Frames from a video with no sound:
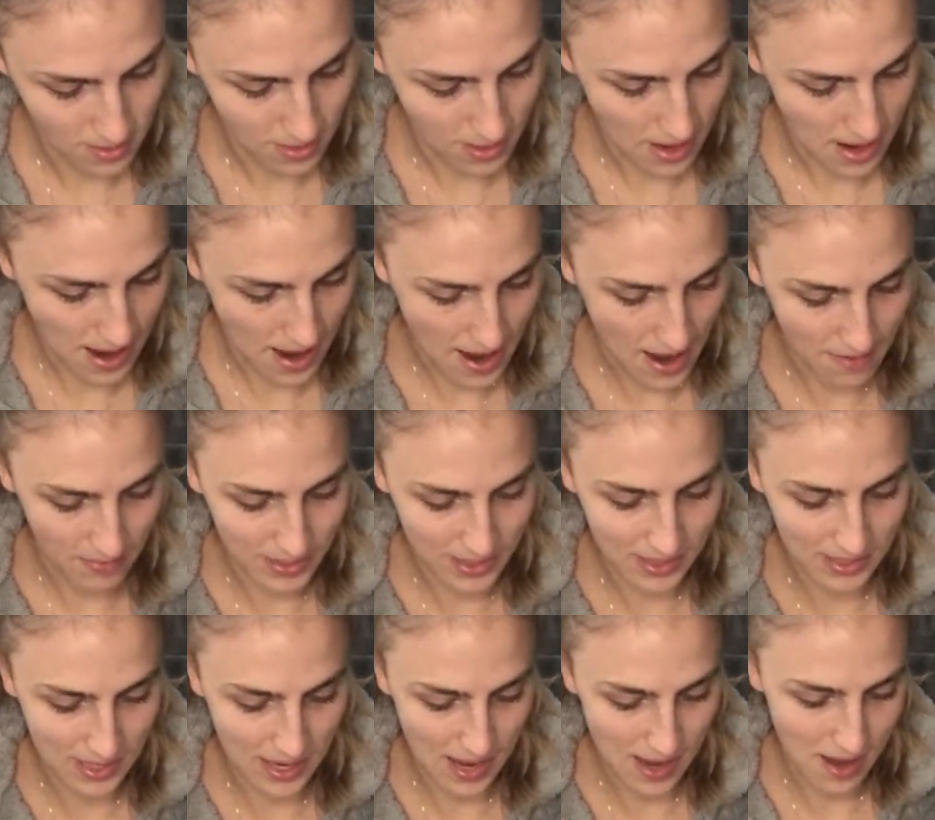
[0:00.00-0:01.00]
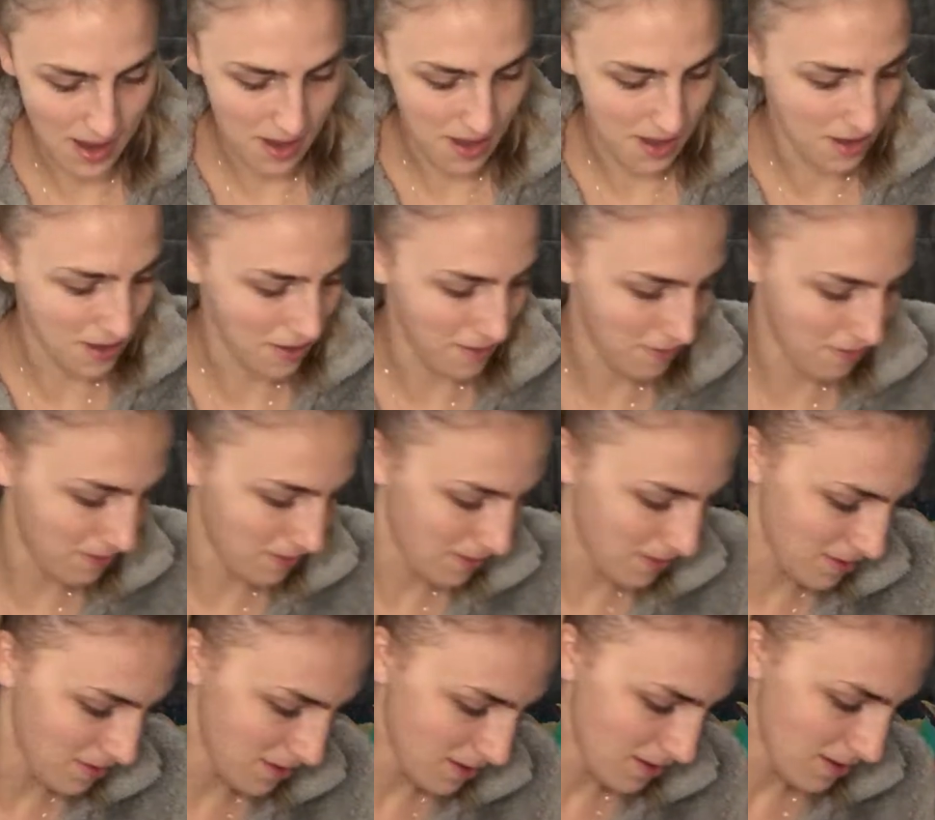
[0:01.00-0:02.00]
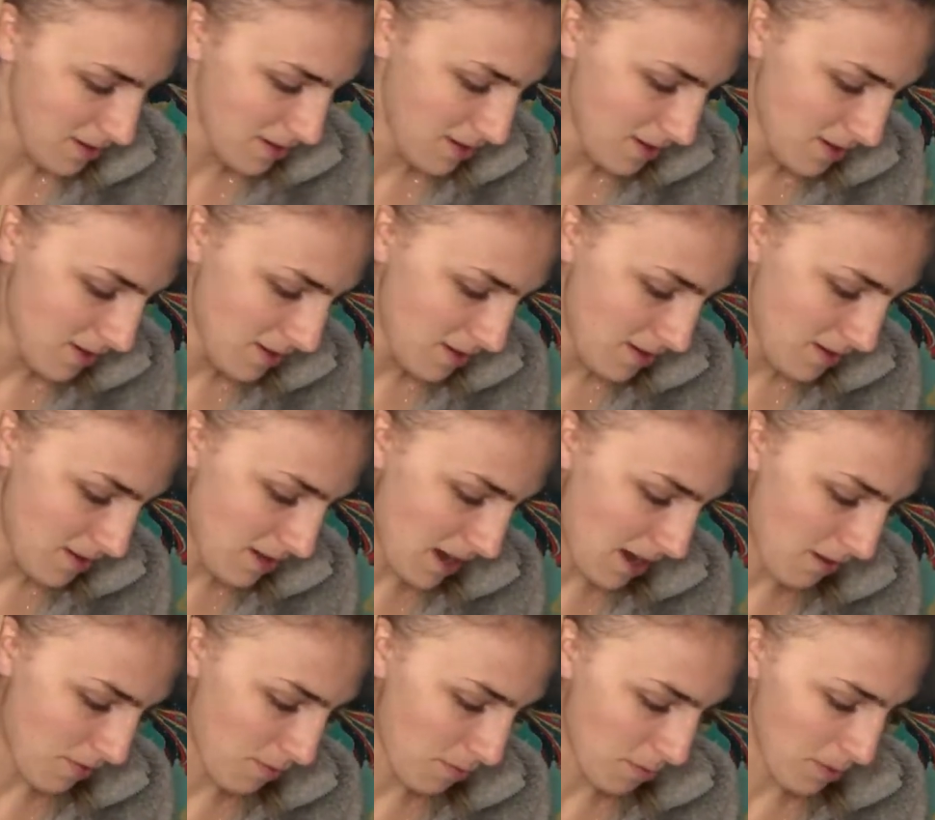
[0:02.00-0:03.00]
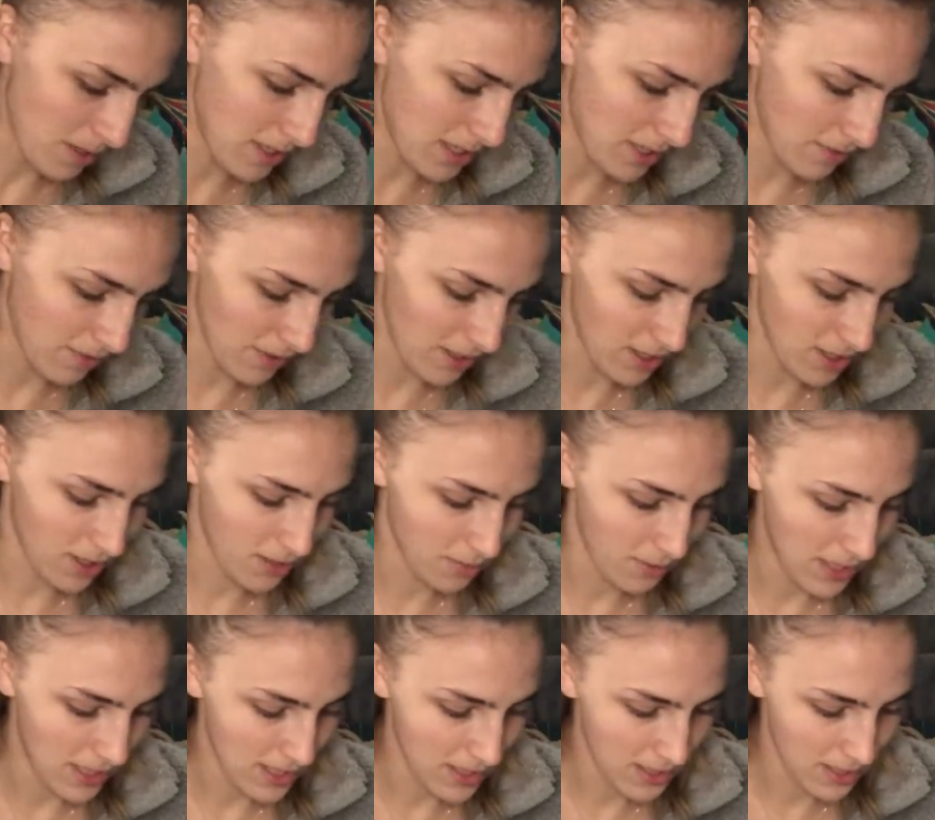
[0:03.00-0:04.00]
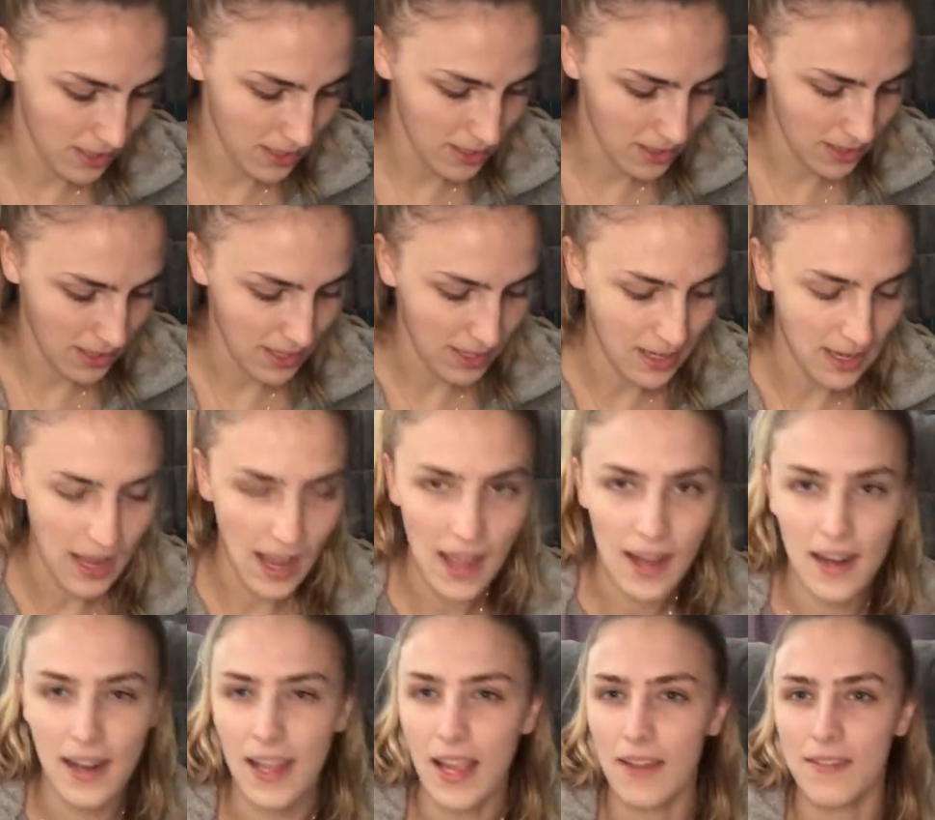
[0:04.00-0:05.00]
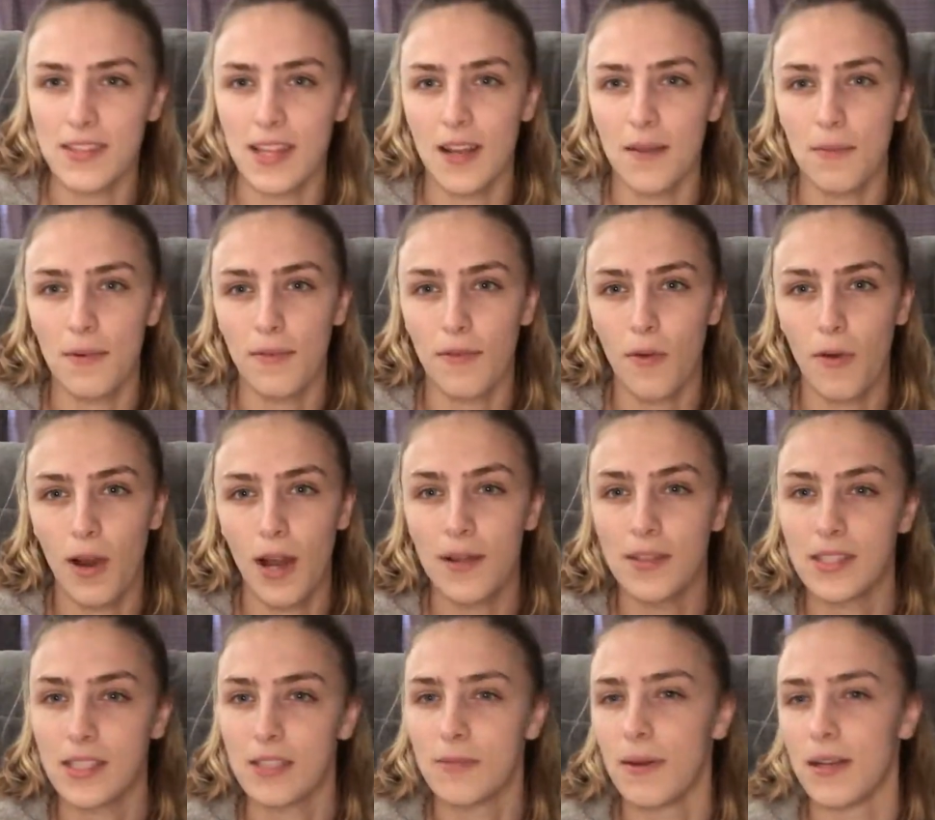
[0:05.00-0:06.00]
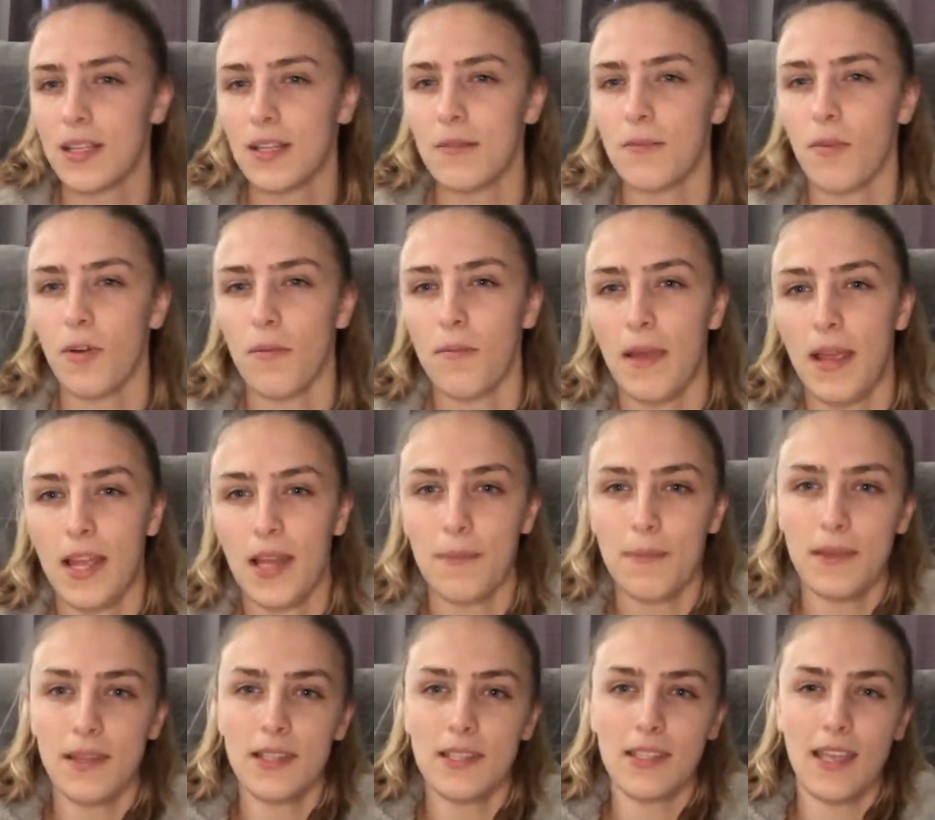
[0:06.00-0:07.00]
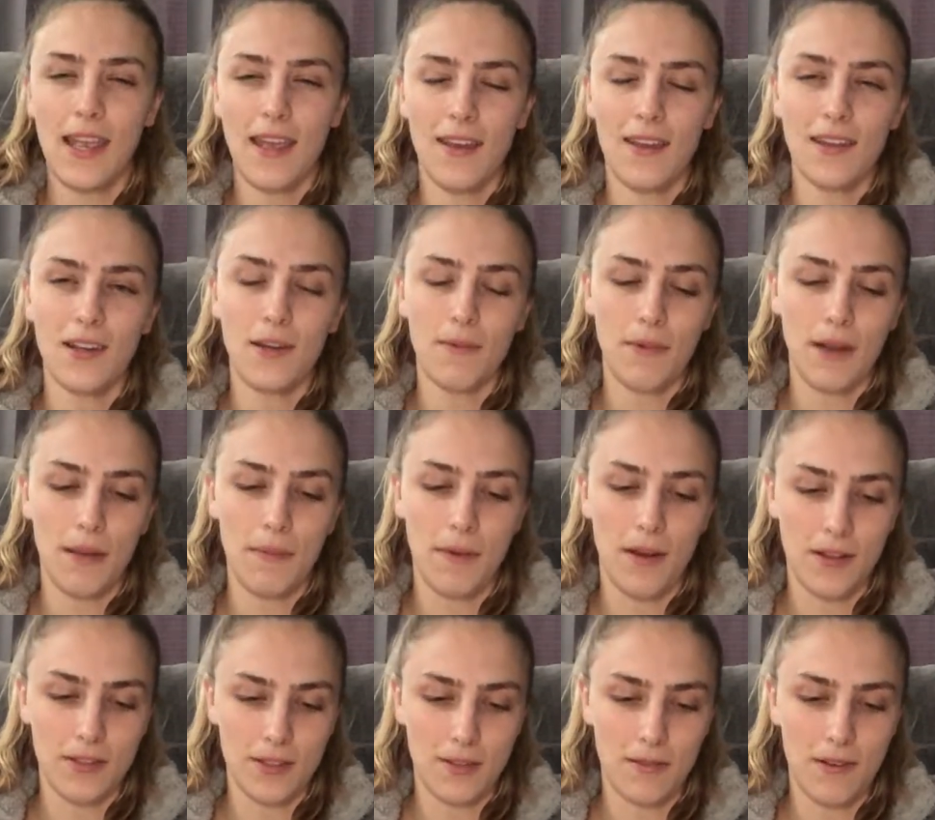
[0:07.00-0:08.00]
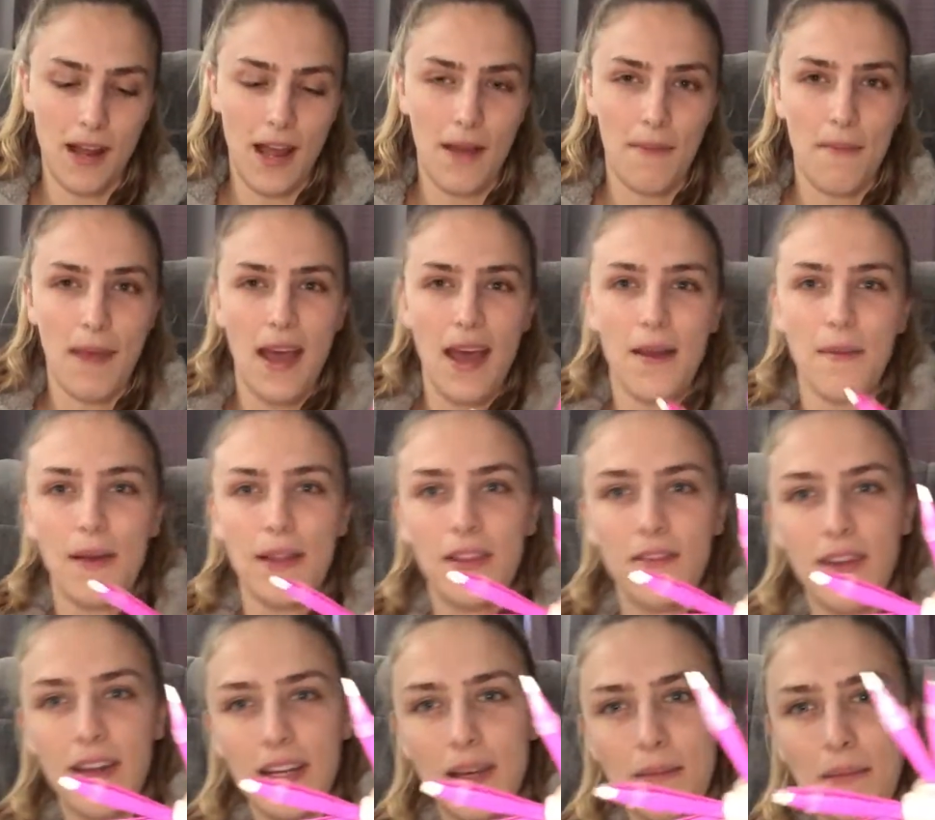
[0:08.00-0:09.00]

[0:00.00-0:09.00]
I have a set of now 4 different tweezers. Again, like I've said it before, I was expecting more makeup in this calendar, but I'm also not mad about the fact I'm